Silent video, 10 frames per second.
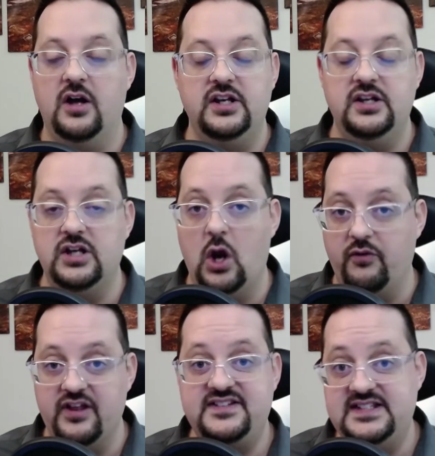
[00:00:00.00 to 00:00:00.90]

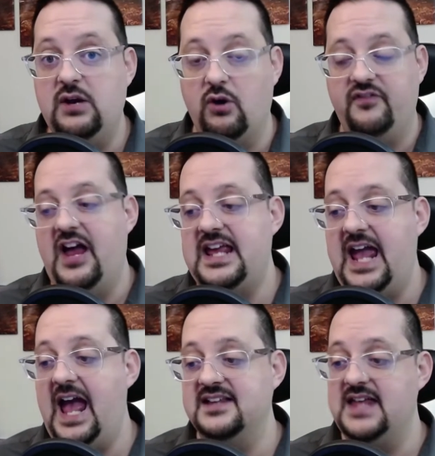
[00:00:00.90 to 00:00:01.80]
this secret that he
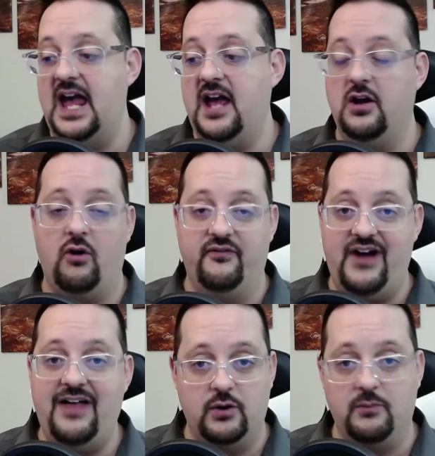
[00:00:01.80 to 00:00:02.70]
has, that her
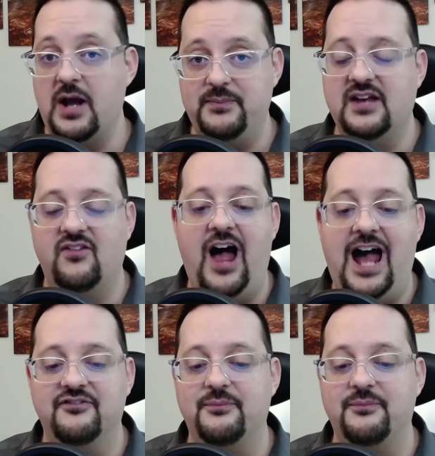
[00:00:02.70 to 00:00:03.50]
father might be alive,